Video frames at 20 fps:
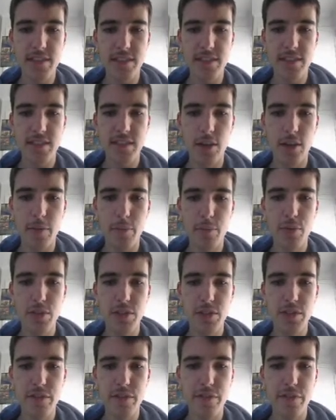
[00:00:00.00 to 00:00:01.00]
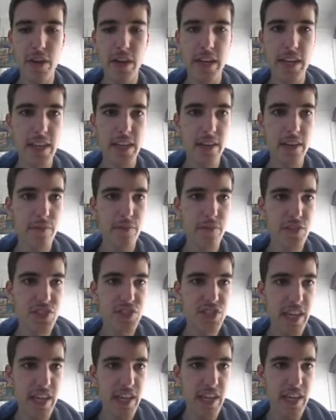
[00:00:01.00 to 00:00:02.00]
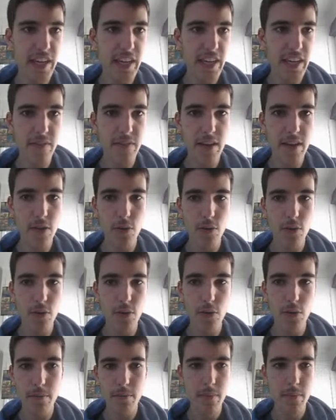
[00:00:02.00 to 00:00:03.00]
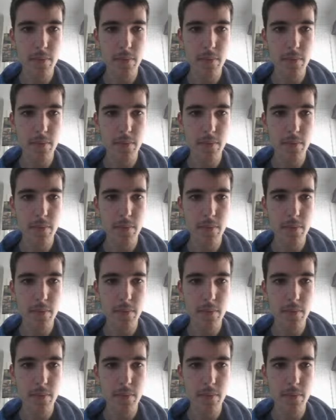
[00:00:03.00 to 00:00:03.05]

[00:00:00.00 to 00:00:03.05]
I'll put Defining in for second and then Automation